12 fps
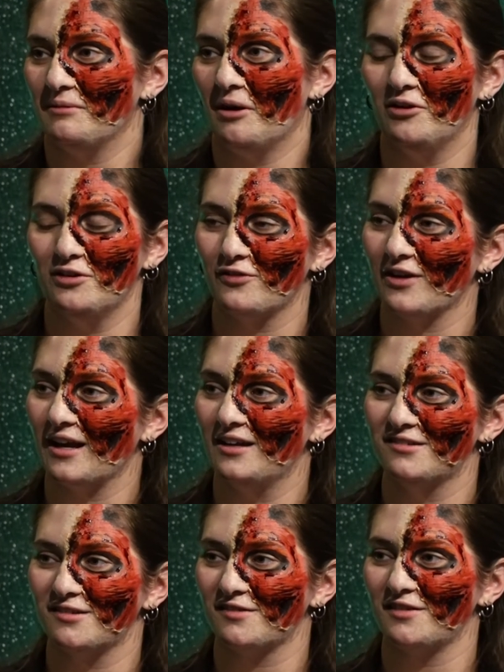all different
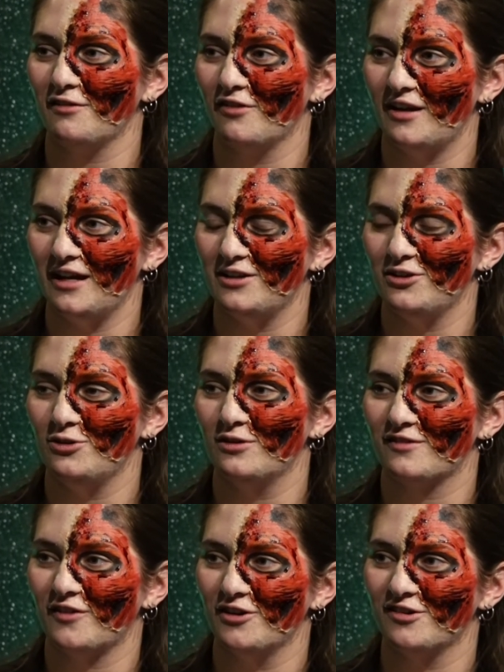kinds of stuff that I do as
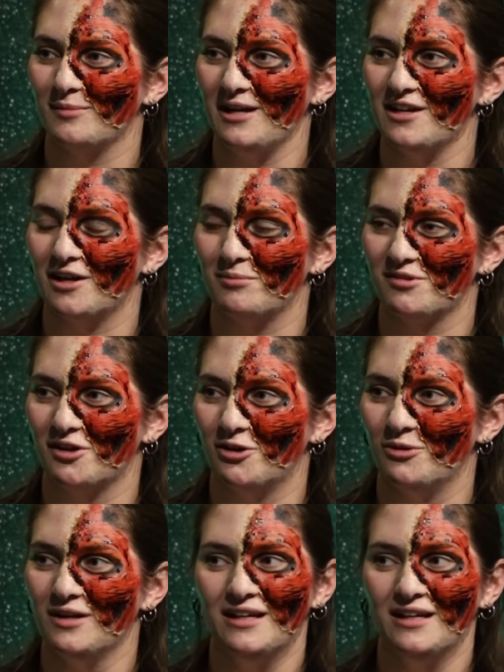far as makeup. So